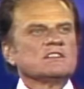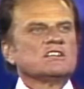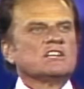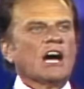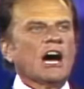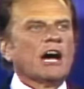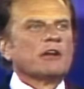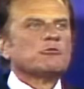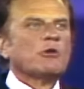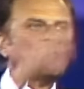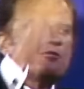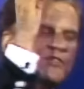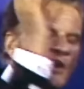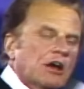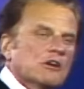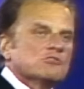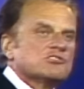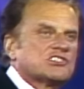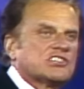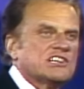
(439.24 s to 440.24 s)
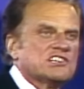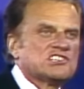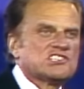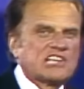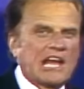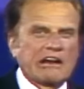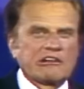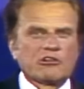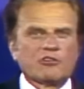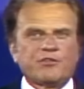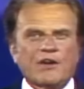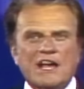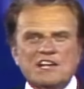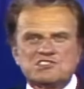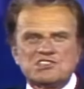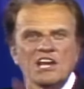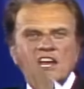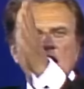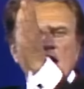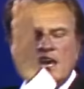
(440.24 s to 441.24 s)
God refused his
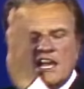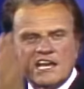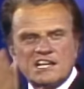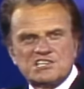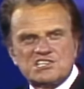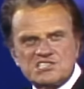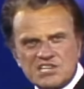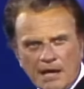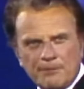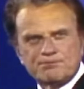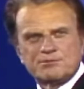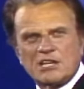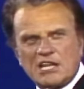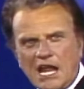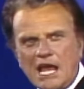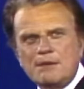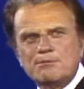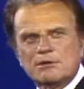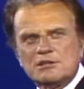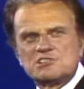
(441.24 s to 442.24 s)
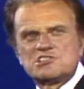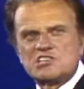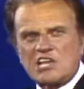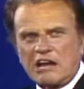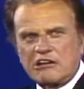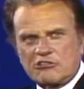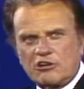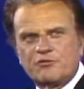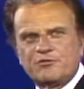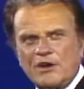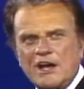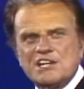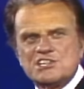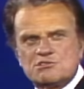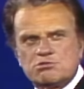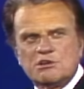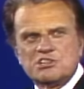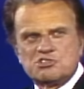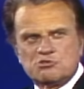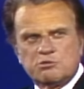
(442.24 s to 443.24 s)
sacrifice. He accepted Abel's
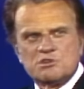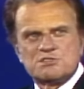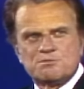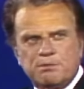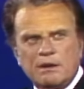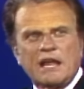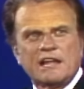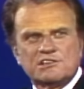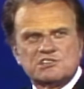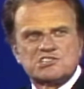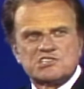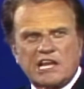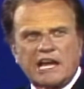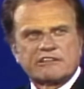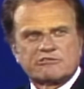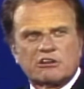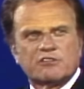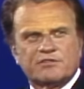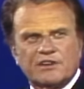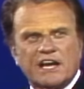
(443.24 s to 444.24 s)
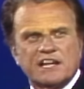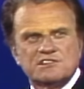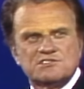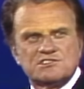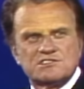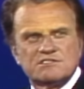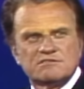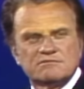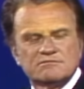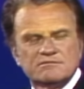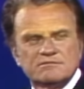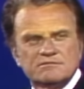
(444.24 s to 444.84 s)
sacrifice, which was blood sacrifice.